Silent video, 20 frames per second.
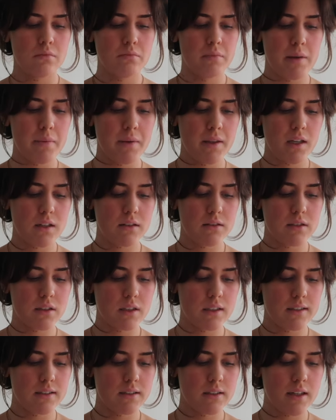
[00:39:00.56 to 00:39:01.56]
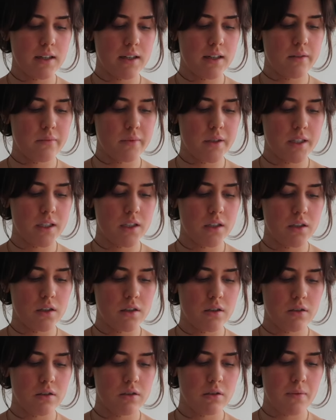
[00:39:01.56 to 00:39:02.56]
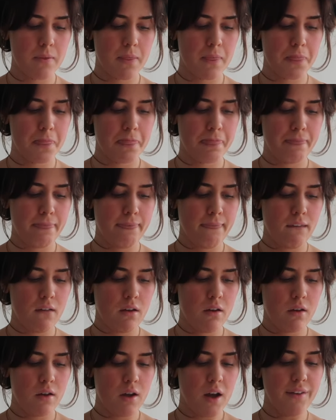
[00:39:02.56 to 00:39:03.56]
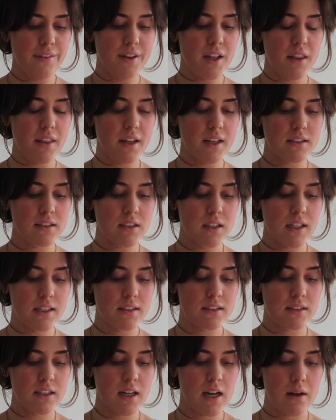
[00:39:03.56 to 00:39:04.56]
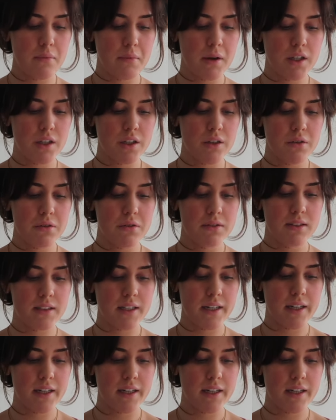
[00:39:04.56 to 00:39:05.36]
Maybe that's the last time I feel like that's the last time I used